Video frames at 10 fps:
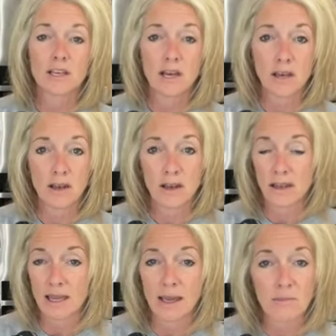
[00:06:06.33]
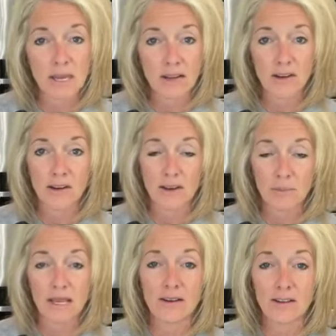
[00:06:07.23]
to get a
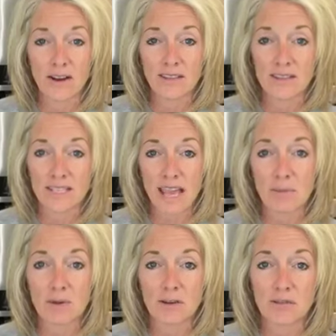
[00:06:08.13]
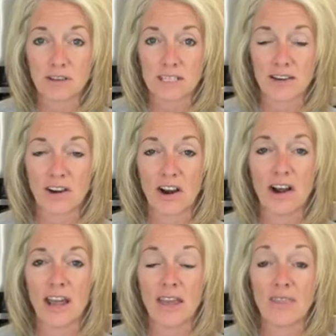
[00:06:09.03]
meal on the table for
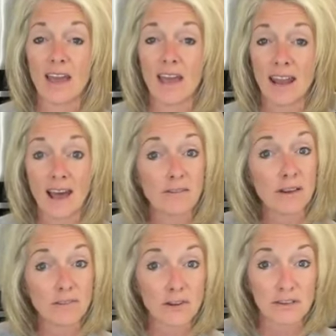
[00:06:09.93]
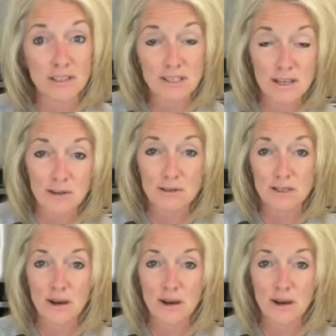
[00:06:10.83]
dinner, and then have leftovers too.